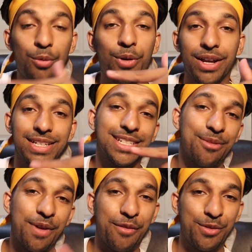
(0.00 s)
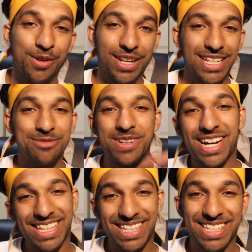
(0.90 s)
What is up everyone, it's me
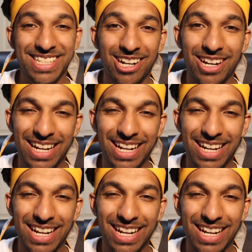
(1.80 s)
Hadi Ansari